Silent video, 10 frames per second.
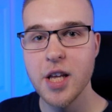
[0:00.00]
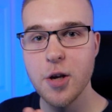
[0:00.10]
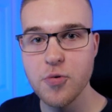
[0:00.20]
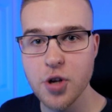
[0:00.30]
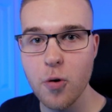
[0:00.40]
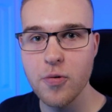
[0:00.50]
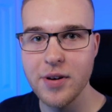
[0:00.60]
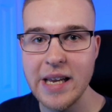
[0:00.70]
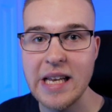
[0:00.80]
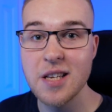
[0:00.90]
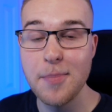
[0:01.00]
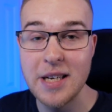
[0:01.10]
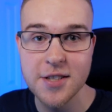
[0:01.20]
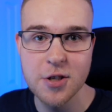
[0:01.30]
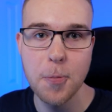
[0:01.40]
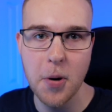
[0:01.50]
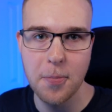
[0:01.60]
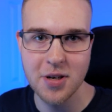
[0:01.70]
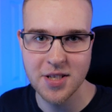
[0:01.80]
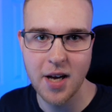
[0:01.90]
you don't need to be super
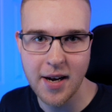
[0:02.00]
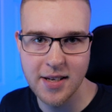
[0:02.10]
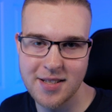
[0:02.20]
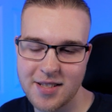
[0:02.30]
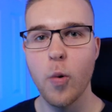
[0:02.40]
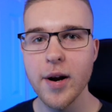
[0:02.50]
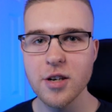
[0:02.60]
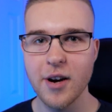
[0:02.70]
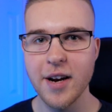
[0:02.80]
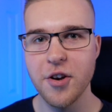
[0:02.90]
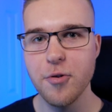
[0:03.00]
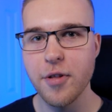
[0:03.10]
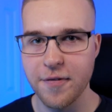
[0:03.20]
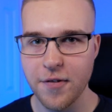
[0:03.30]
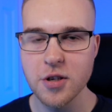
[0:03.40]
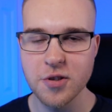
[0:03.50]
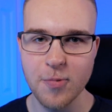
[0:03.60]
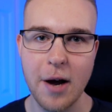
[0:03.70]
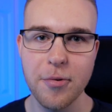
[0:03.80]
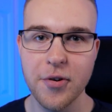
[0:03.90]
precise. What you're trying to do the first
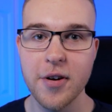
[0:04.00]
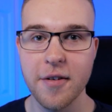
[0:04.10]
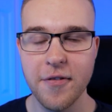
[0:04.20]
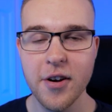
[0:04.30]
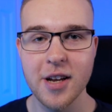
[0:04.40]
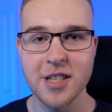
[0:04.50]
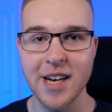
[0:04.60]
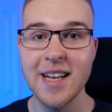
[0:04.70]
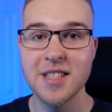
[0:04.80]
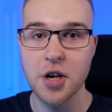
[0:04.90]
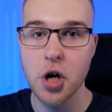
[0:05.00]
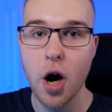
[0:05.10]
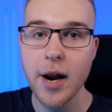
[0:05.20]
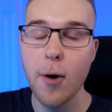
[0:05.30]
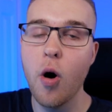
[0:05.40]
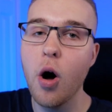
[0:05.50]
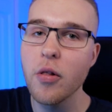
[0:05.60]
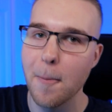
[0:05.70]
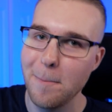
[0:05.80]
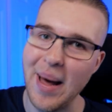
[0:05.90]
round through your footage is to cut out all
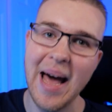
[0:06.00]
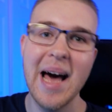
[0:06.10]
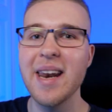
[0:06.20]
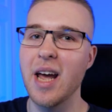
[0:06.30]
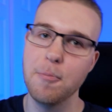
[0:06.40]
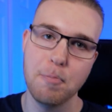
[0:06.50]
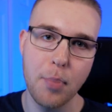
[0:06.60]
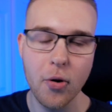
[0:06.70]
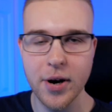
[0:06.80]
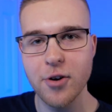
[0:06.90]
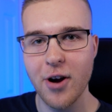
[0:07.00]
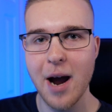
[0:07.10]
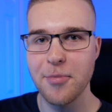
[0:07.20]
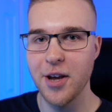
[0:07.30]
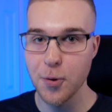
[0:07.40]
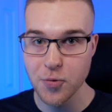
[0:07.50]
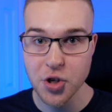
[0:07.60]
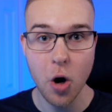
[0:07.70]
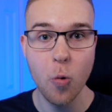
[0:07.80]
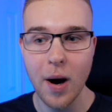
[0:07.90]
the bad and boring crap that you
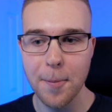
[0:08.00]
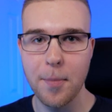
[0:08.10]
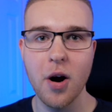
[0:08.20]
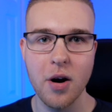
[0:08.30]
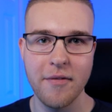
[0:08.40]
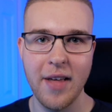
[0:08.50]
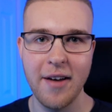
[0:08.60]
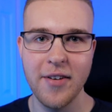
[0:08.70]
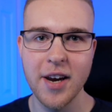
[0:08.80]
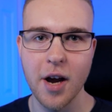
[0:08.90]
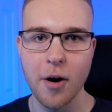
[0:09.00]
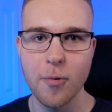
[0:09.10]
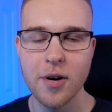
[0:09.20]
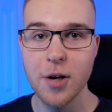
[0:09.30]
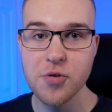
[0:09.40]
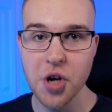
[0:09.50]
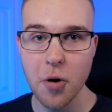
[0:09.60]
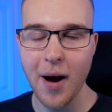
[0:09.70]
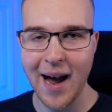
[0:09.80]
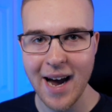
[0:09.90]
don't want part of that video. You
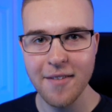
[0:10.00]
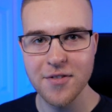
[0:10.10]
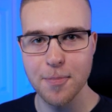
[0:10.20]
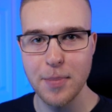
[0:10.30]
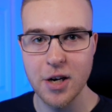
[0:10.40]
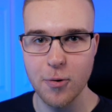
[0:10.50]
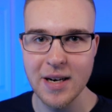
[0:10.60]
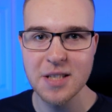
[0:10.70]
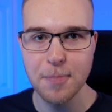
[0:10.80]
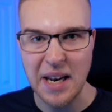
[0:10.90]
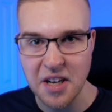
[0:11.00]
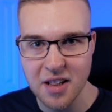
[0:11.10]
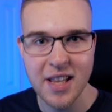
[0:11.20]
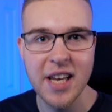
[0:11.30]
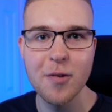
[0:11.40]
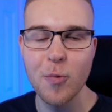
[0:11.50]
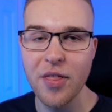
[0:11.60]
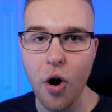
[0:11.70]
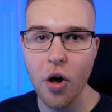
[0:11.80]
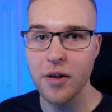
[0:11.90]
don't have to be crisp and clean with
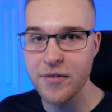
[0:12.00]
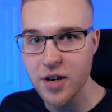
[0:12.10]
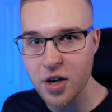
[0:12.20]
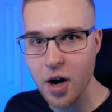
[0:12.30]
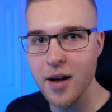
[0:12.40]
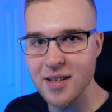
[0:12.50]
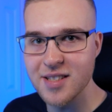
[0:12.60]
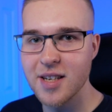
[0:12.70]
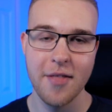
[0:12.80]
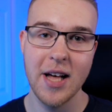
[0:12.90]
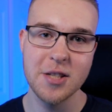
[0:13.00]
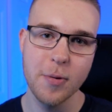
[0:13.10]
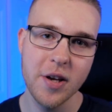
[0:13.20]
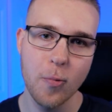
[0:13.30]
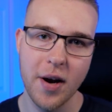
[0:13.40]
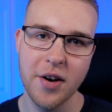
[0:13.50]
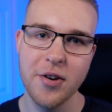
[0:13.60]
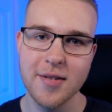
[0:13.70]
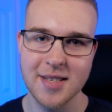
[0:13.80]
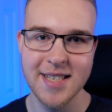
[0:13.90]
all of your cuts. That's what you want to do
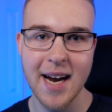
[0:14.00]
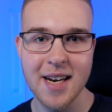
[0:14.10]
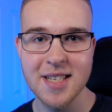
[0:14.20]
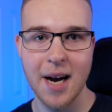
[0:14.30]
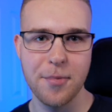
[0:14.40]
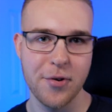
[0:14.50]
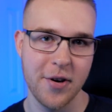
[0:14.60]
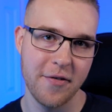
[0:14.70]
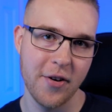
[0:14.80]
your second time through your